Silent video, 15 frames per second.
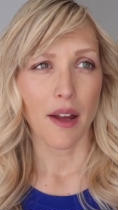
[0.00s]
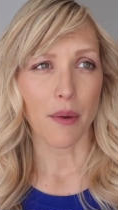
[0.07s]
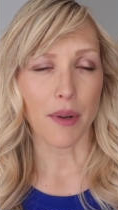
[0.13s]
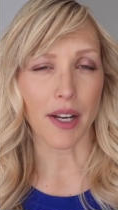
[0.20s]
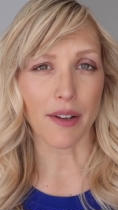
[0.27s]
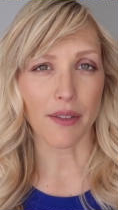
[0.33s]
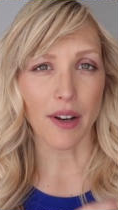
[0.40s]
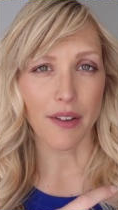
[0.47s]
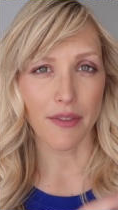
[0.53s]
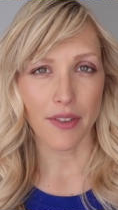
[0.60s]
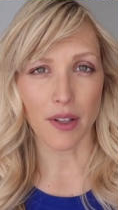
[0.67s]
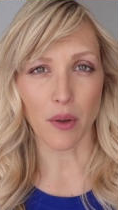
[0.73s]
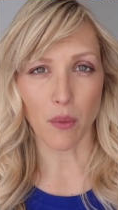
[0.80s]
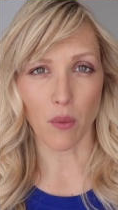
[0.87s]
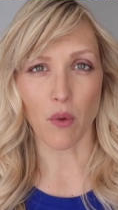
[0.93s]
whenever I
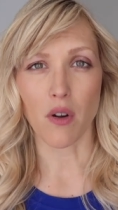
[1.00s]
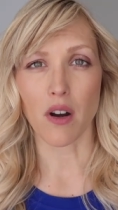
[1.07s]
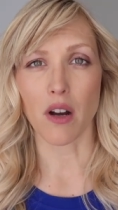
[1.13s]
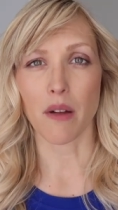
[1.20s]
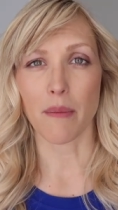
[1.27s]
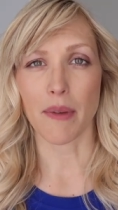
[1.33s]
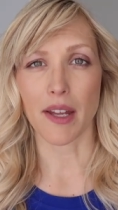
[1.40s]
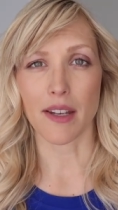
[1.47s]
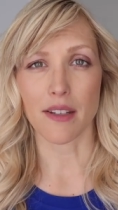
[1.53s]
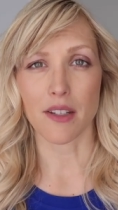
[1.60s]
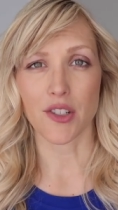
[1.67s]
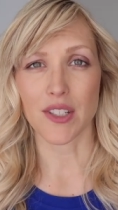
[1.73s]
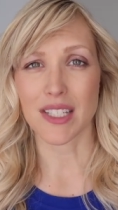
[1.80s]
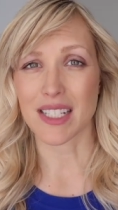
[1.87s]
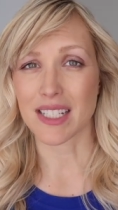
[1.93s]
feel warm
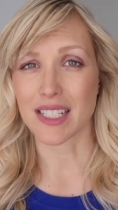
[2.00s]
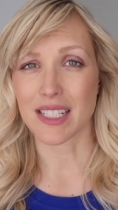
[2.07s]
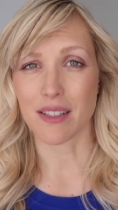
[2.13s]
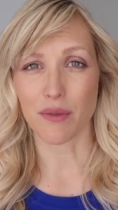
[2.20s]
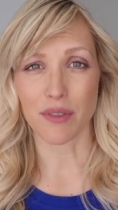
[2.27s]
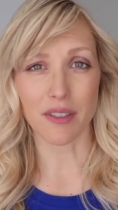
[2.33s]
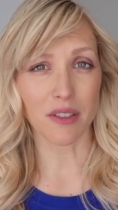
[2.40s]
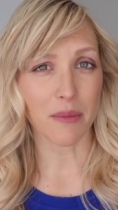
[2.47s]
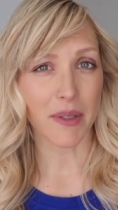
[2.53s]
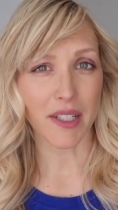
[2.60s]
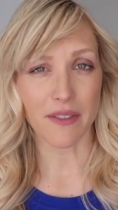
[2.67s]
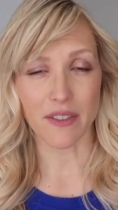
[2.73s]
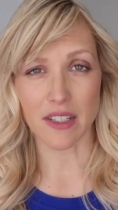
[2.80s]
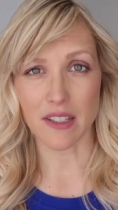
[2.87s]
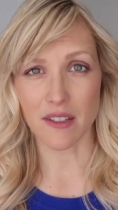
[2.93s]
and just a little bit
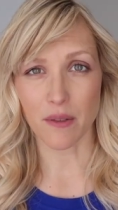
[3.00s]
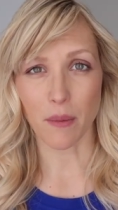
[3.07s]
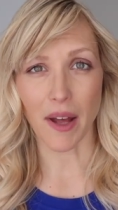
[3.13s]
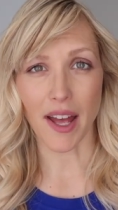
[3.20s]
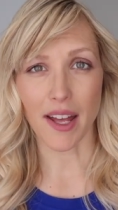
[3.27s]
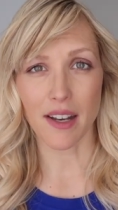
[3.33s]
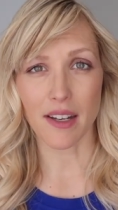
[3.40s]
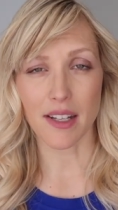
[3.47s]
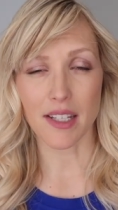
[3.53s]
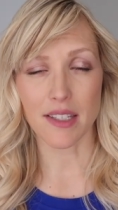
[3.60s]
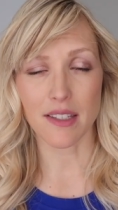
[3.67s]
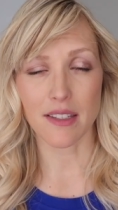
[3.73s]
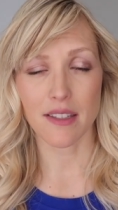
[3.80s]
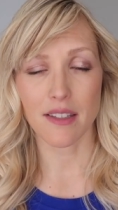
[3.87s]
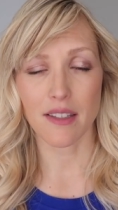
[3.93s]
of a sweat,
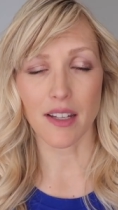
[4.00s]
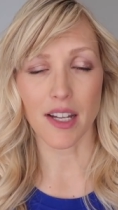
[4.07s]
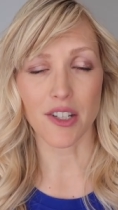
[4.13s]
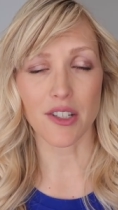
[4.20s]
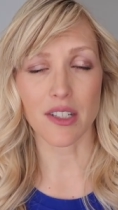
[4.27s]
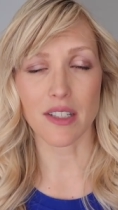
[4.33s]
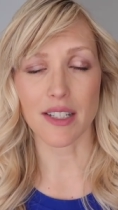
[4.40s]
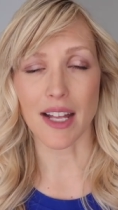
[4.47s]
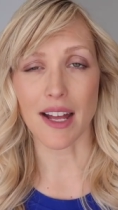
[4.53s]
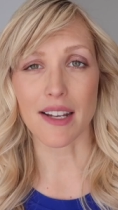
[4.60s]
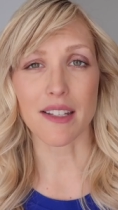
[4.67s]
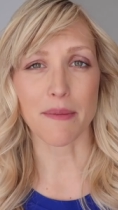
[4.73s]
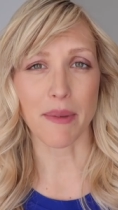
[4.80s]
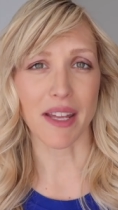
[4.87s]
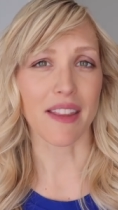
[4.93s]
it's I just that
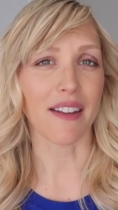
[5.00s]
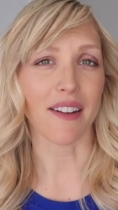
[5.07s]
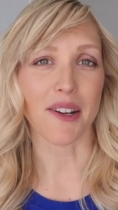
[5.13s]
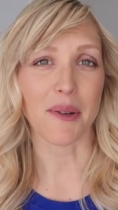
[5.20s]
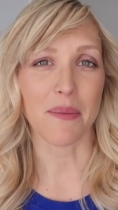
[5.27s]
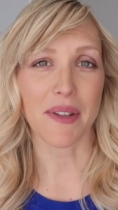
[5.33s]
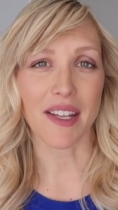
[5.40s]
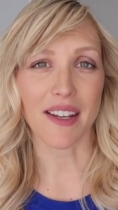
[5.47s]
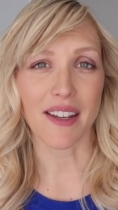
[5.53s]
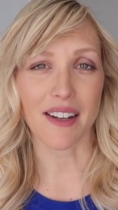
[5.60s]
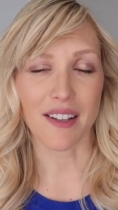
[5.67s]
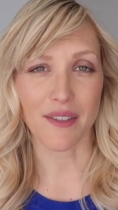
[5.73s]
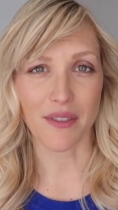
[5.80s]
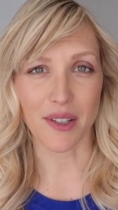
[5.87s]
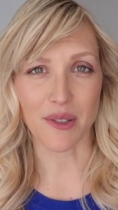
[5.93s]
is my therapy, and
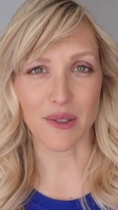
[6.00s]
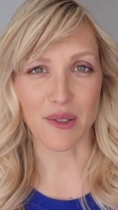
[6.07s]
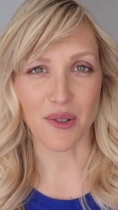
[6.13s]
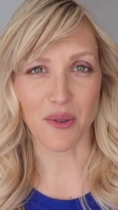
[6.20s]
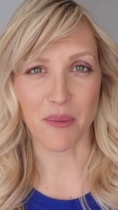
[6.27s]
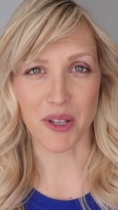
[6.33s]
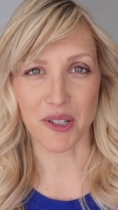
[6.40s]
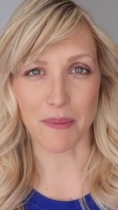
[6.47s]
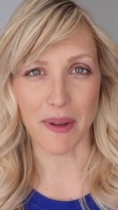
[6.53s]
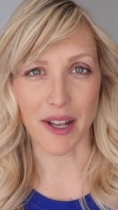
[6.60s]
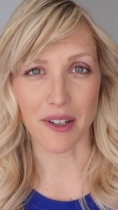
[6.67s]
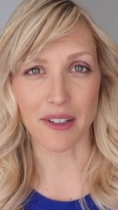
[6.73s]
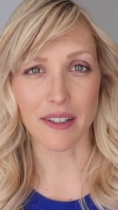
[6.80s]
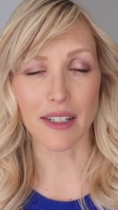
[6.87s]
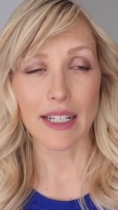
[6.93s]
I feel so much
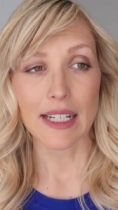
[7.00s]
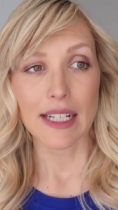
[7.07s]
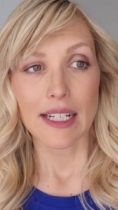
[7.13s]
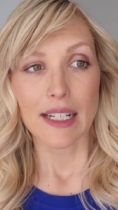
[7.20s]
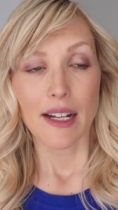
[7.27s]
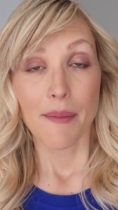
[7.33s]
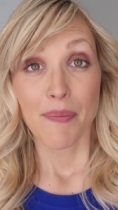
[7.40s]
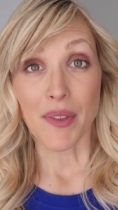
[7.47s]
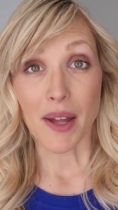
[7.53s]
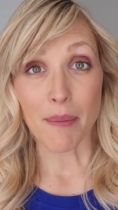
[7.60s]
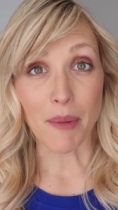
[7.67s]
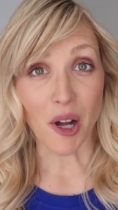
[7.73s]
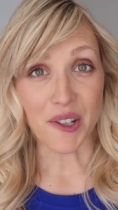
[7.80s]
better. I'm